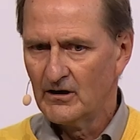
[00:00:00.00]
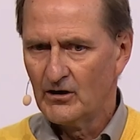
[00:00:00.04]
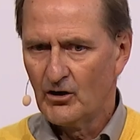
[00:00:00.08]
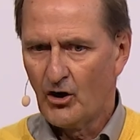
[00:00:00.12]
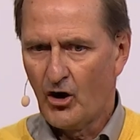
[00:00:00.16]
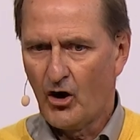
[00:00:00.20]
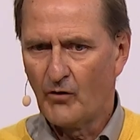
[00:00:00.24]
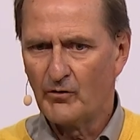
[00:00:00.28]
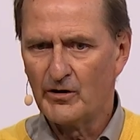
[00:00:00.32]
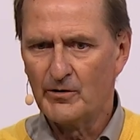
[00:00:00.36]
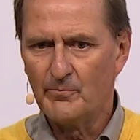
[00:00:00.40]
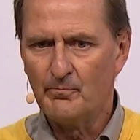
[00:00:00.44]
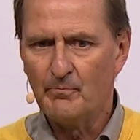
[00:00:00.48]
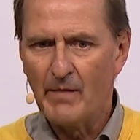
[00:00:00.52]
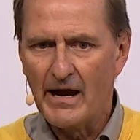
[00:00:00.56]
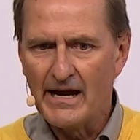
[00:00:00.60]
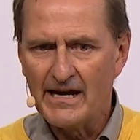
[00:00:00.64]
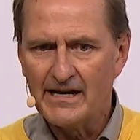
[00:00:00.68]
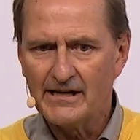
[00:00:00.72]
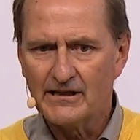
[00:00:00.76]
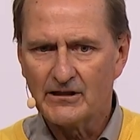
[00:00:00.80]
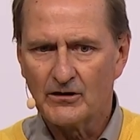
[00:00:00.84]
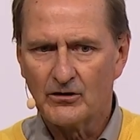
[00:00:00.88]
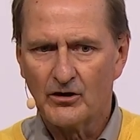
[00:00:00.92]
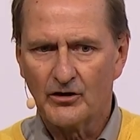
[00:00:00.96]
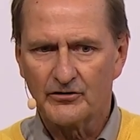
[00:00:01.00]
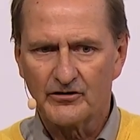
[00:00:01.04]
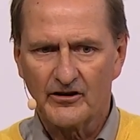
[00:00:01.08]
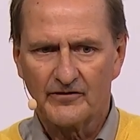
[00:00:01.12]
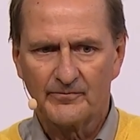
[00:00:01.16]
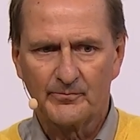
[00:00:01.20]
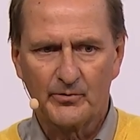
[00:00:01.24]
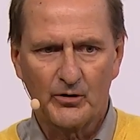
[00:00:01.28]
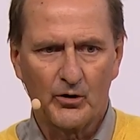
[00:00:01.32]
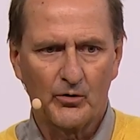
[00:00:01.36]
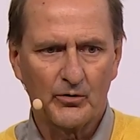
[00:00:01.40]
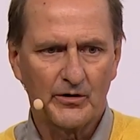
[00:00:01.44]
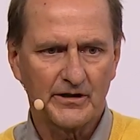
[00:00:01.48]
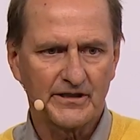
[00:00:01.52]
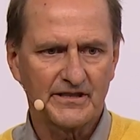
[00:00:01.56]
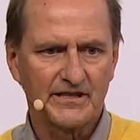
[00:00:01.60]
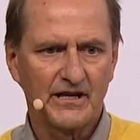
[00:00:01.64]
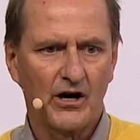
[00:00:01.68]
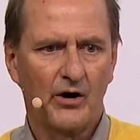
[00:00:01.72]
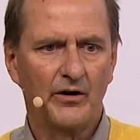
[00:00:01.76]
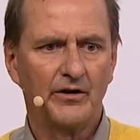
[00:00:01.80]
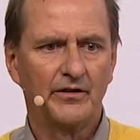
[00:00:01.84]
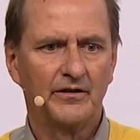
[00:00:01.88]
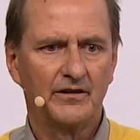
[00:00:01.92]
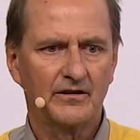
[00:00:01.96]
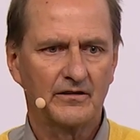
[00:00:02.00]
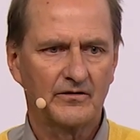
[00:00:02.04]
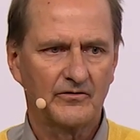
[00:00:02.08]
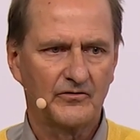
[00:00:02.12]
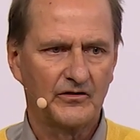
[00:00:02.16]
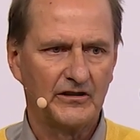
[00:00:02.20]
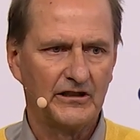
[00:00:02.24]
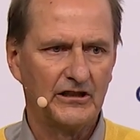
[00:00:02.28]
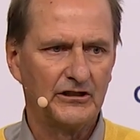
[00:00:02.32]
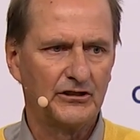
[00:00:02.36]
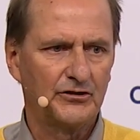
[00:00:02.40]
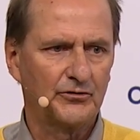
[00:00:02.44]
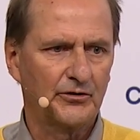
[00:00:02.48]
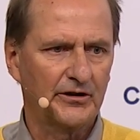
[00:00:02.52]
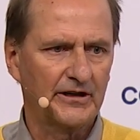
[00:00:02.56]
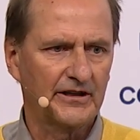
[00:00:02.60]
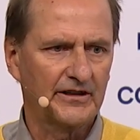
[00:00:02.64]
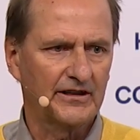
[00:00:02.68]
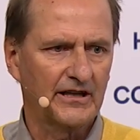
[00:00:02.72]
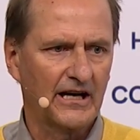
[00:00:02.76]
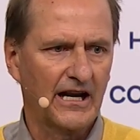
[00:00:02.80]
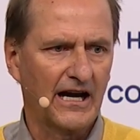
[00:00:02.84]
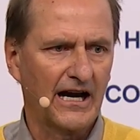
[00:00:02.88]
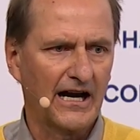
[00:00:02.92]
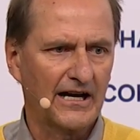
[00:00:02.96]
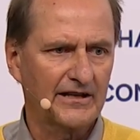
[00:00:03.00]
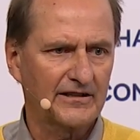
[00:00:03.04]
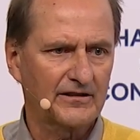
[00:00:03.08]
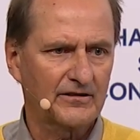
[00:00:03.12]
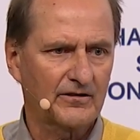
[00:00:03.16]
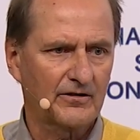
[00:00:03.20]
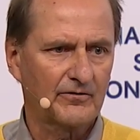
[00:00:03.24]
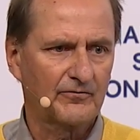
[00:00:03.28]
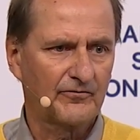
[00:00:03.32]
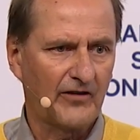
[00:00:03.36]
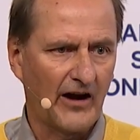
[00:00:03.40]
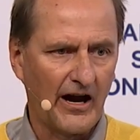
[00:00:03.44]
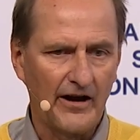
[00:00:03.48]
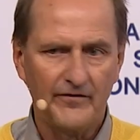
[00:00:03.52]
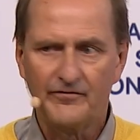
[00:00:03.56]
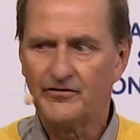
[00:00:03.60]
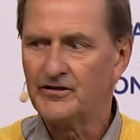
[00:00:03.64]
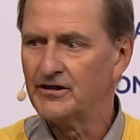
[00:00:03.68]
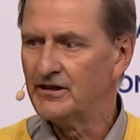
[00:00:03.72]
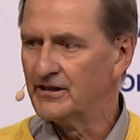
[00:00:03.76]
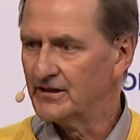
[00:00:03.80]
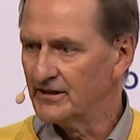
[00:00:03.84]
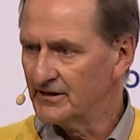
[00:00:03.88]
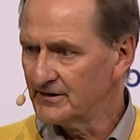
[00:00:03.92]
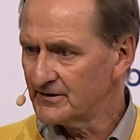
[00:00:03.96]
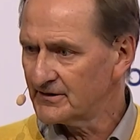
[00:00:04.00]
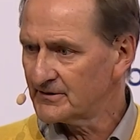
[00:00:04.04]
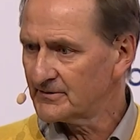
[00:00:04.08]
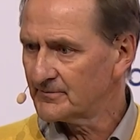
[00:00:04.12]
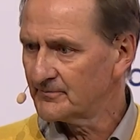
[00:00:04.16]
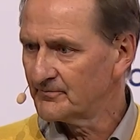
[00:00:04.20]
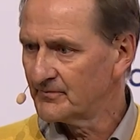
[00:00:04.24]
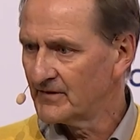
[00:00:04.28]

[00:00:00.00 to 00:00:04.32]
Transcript: or we made a lot of progress now in this field during the last 5 years.